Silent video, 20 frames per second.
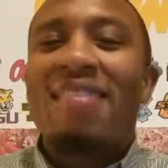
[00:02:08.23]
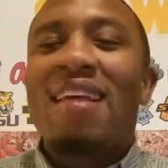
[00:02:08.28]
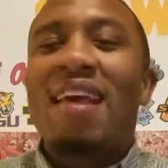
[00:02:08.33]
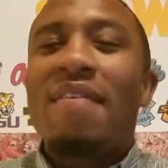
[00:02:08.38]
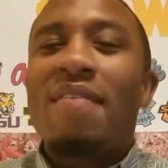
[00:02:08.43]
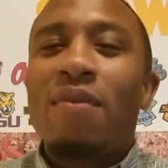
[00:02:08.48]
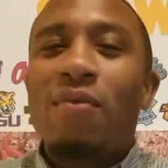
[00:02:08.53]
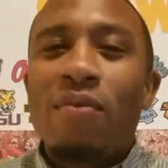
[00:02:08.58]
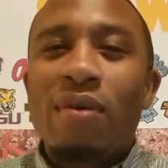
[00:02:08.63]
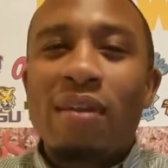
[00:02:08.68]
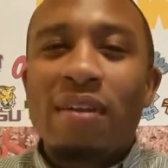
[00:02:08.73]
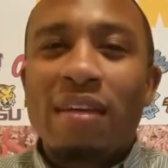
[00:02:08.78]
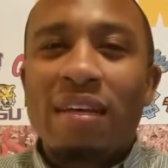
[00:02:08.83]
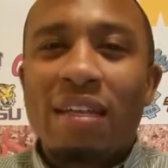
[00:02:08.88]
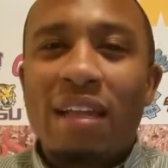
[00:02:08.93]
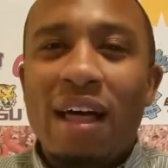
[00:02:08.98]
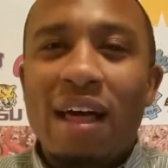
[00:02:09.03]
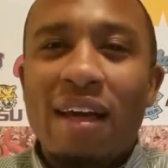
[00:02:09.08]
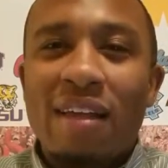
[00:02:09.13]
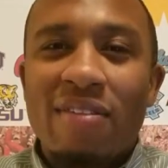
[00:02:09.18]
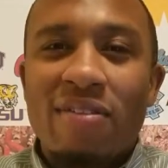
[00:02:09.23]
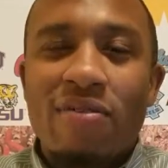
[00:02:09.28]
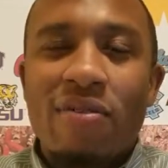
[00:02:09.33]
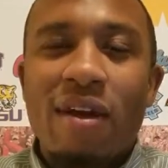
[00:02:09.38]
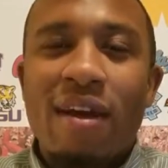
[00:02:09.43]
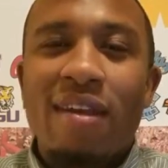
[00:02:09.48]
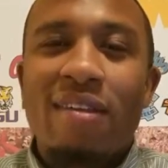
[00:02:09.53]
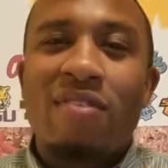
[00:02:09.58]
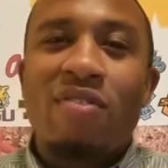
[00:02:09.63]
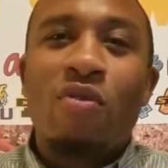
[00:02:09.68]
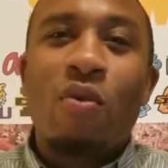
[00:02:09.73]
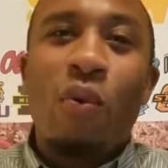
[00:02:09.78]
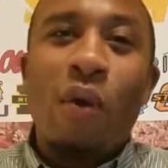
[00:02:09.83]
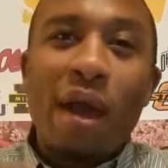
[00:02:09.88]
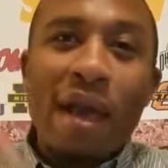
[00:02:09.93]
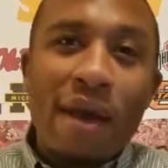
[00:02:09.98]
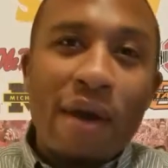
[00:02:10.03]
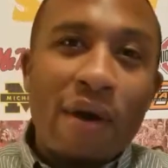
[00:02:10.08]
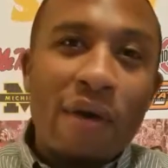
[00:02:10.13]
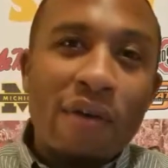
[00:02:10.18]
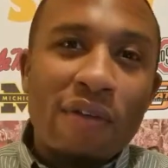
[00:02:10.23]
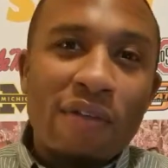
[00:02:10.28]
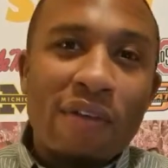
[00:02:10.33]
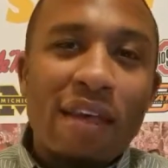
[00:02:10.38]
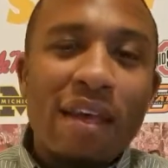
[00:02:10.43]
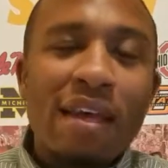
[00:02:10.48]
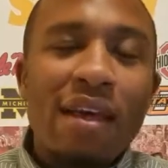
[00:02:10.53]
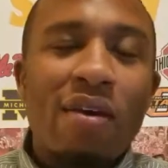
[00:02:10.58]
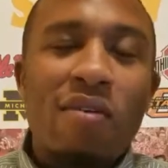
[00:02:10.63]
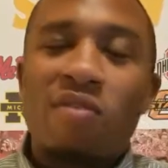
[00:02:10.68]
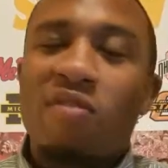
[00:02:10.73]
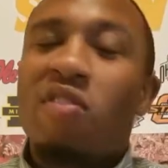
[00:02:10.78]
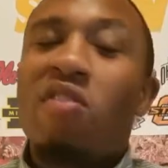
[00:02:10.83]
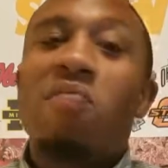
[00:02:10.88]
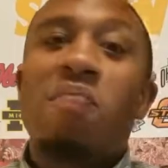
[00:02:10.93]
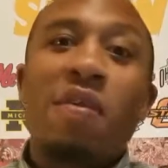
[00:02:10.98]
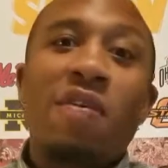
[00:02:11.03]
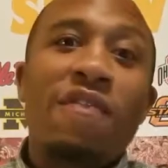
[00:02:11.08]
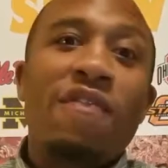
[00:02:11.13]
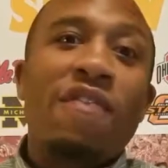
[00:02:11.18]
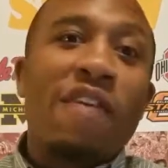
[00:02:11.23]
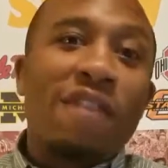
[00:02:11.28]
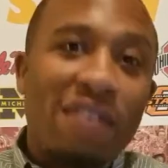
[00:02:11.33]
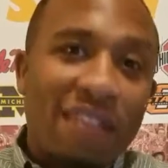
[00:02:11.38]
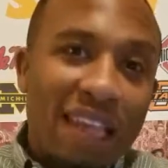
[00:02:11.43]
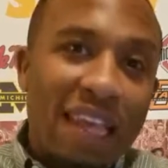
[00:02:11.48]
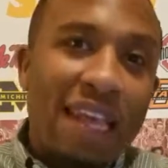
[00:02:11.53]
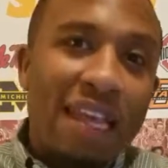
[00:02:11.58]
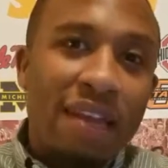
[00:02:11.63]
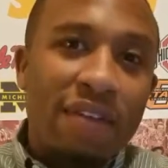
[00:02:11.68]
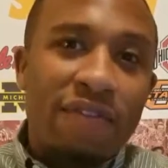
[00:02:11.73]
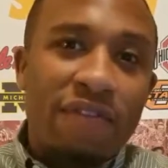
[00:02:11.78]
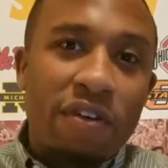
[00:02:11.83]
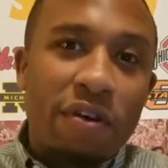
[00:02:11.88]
Save it when the clock strikes 15 in